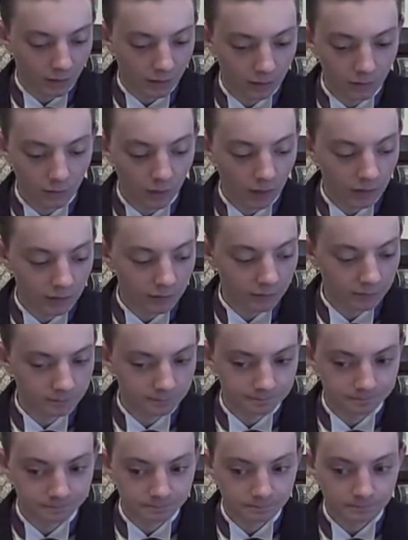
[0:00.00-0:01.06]
Otherwise,
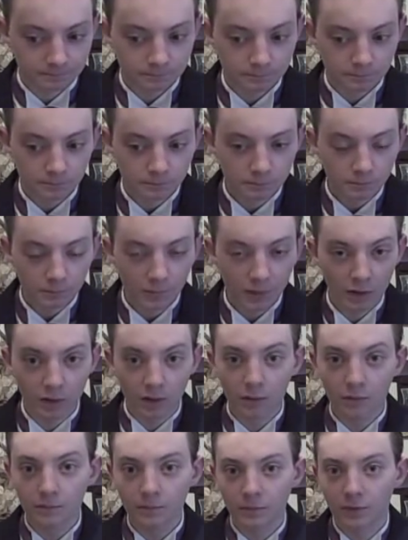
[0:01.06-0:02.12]
you
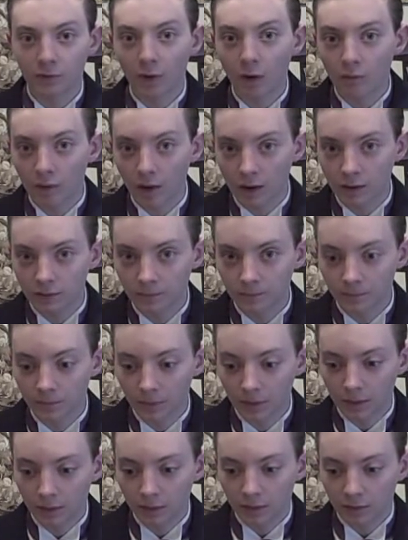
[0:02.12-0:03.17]
know, they're all right.
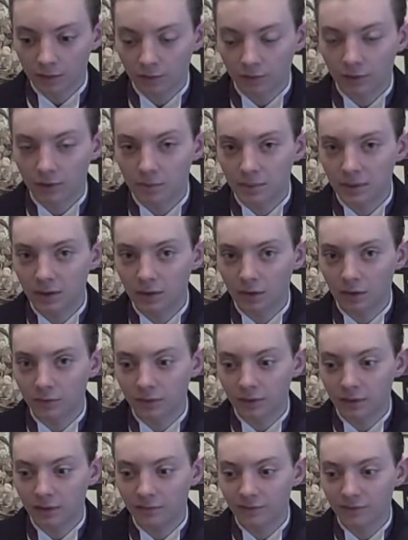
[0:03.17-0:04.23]
So let it be known
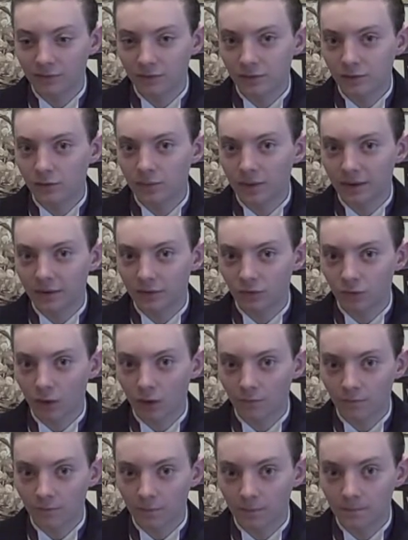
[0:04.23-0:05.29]
that even if you do buy the
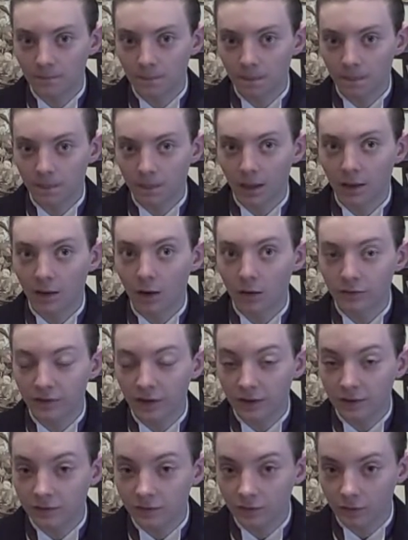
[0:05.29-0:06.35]
12 of them, they all
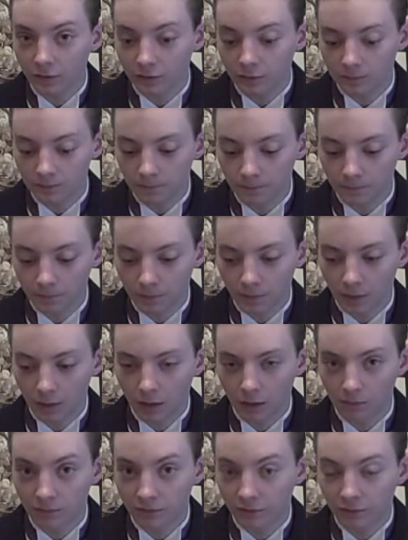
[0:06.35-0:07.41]
taste good.
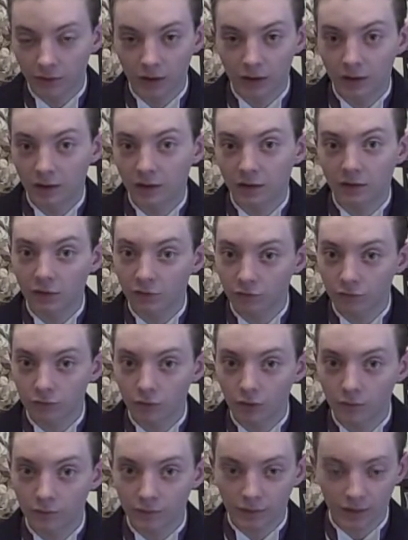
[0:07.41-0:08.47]
So you're not going to get screwed
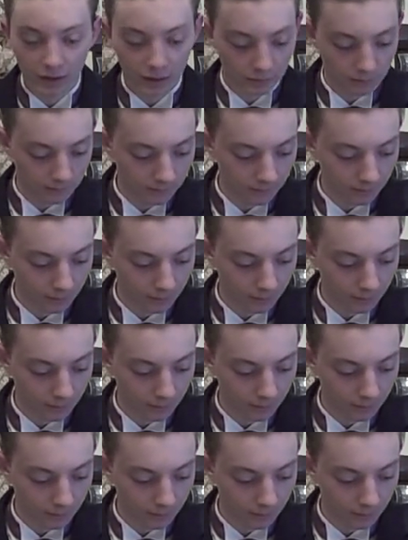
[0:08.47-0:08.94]
over there.